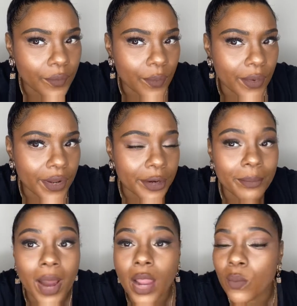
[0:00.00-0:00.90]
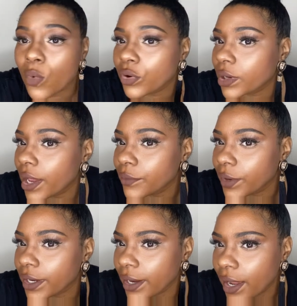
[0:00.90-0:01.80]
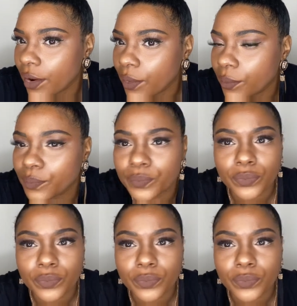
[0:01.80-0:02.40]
on my waterline right now.